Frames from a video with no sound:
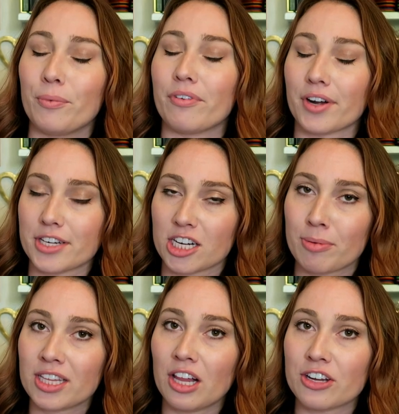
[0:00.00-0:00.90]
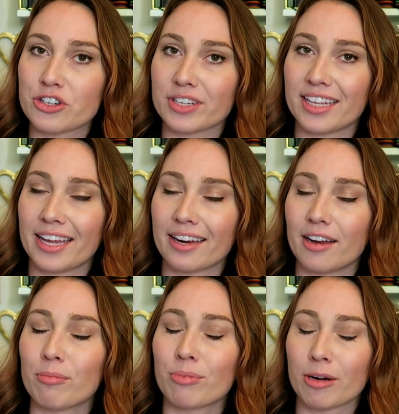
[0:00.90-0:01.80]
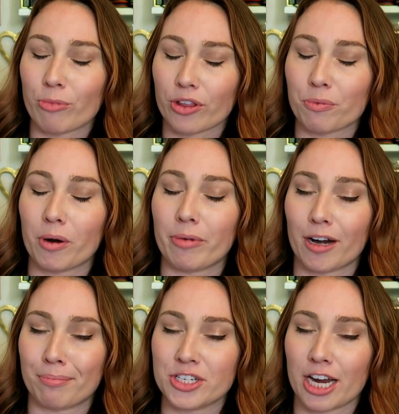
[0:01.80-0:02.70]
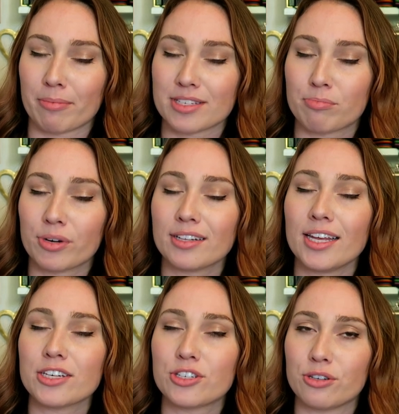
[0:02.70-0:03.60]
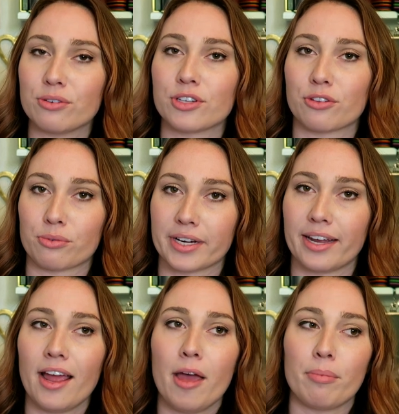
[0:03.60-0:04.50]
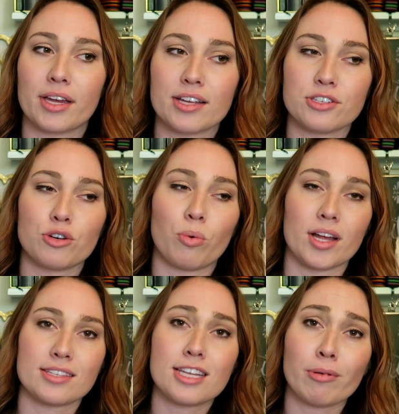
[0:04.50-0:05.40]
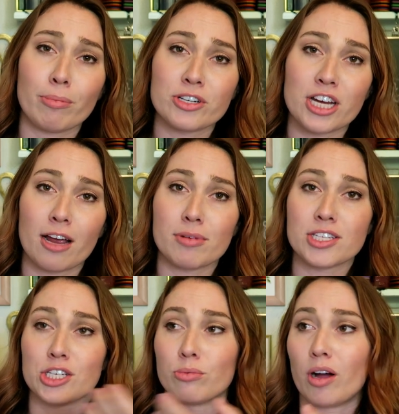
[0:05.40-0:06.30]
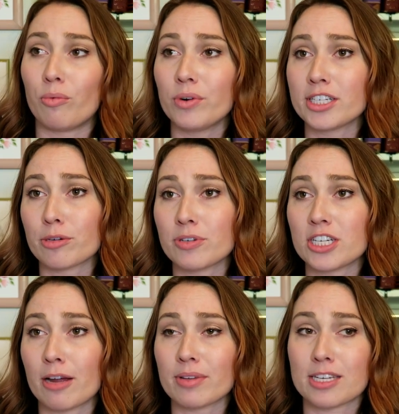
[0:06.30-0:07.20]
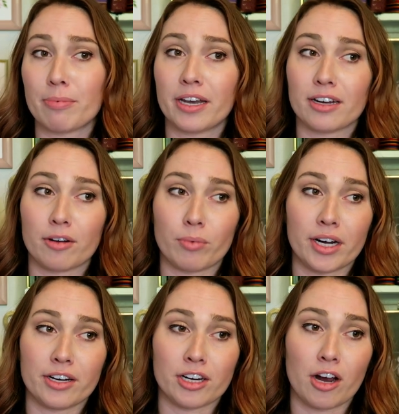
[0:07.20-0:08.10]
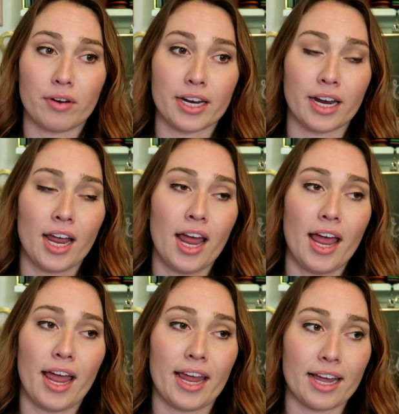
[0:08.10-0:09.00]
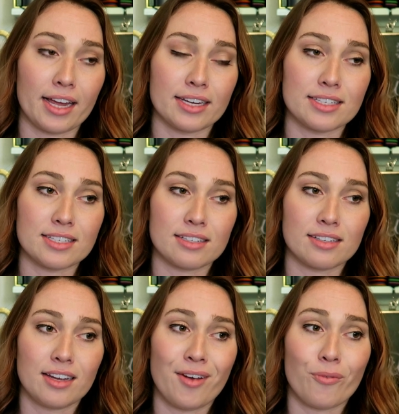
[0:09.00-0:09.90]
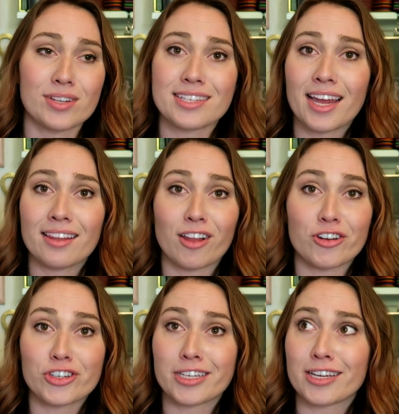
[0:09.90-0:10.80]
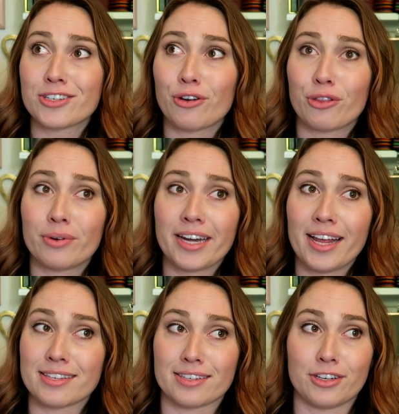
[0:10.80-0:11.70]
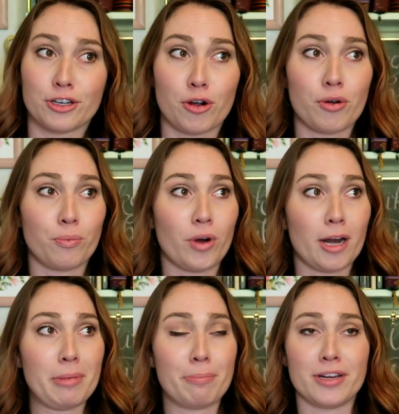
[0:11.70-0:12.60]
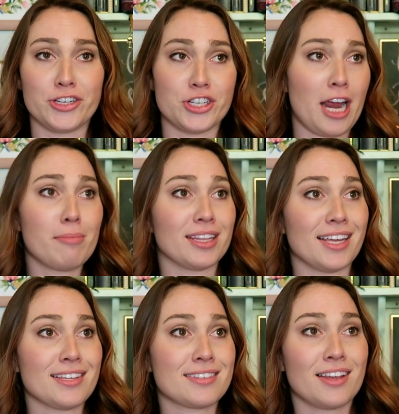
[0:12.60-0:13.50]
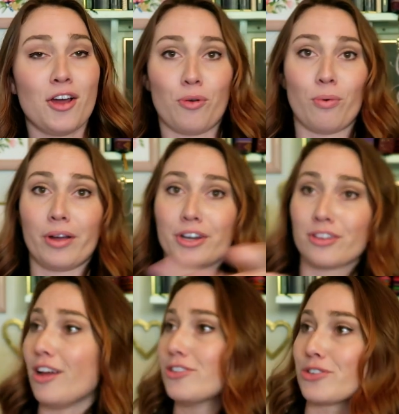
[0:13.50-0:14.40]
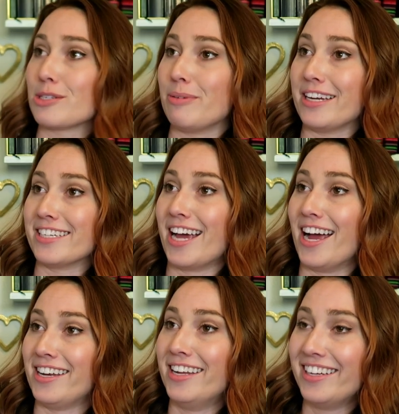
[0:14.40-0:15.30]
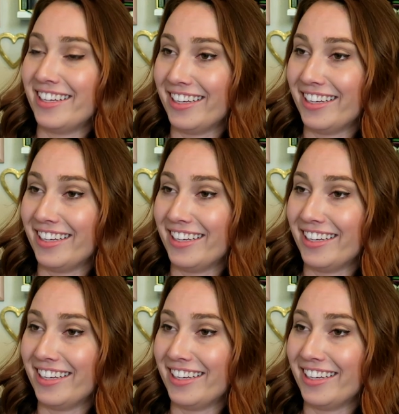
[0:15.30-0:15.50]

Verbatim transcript: We've already talked about the laundry thing. Bring more than one pair of pajamas. Bring like two to three, because you'll want summer pajamas, you'll want winter pajamas depending on where you're going, and once again, laundry takes two to three days. You don't want to be pajamaless while your laundry's being done.